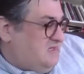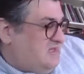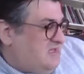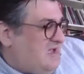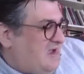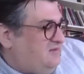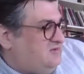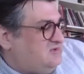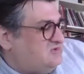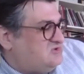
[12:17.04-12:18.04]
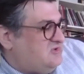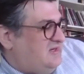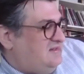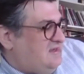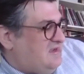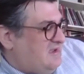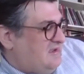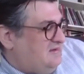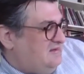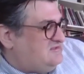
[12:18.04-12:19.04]
I looked her straight in the eye.
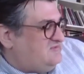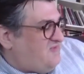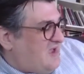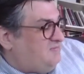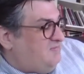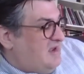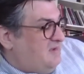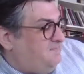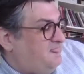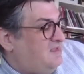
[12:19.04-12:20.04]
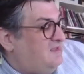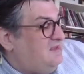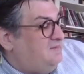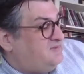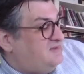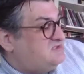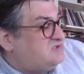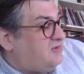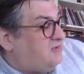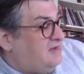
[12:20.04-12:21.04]
It's fact, ma'am, and please
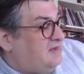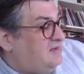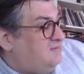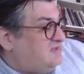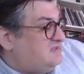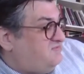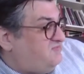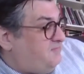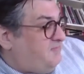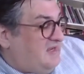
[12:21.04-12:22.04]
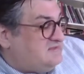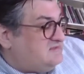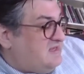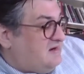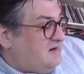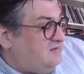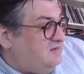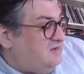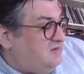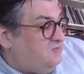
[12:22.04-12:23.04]
hurry, because if her pants tear.
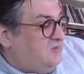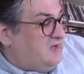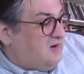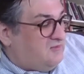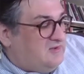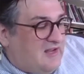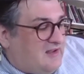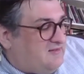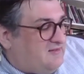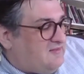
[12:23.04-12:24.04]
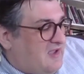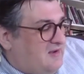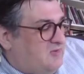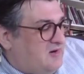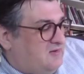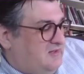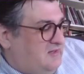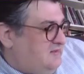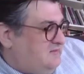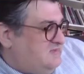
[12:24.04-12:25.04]
We hurried out of the library,
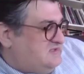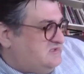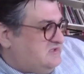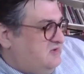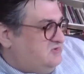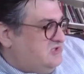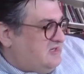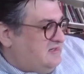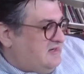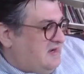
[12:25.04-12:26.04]
Mrs. Lowe John and I.